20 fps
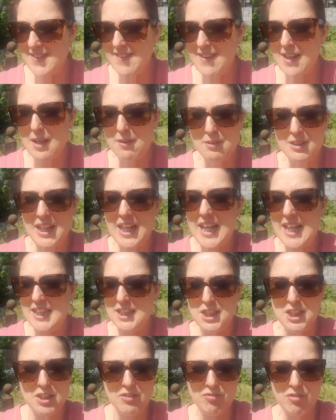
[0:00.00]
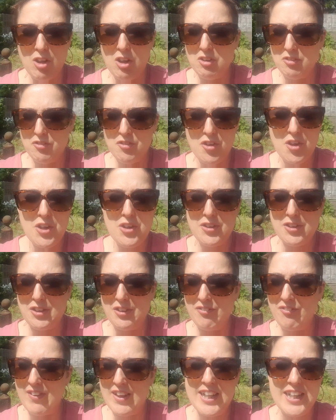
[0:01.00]
so, yes, you've got two
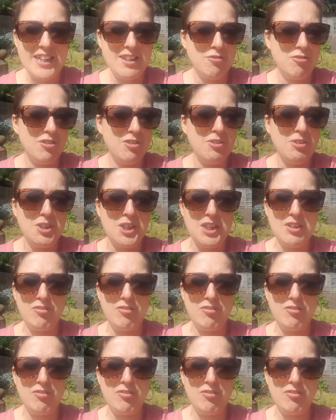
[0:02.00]
cathedrals,